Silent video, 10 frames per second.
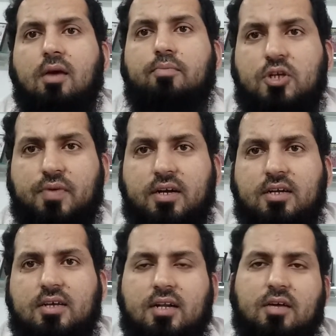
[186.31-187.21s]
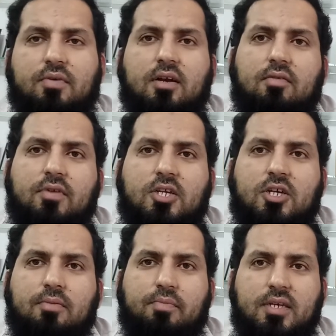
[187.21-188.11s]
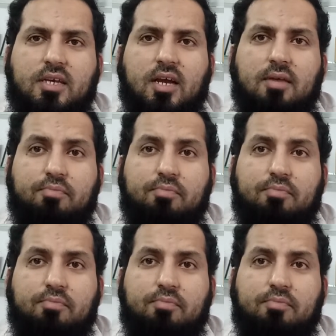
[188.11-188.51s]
Push factors are the one which basically